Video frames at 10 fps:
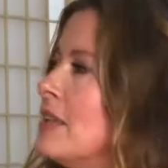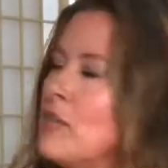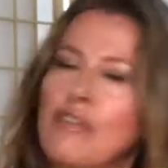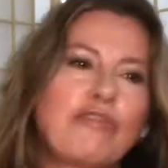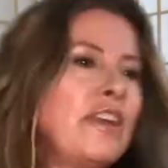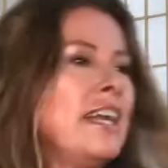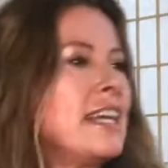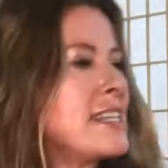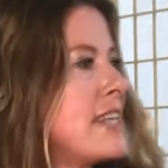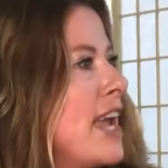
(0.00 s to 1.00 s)
we're
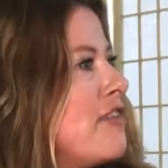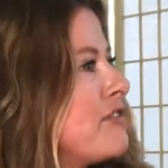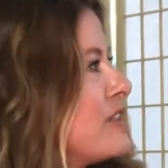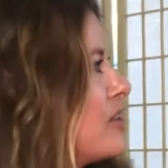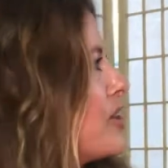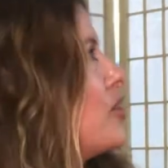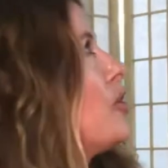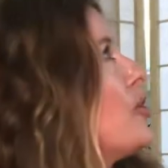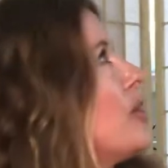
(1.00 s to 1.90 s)
feeling safe and secure,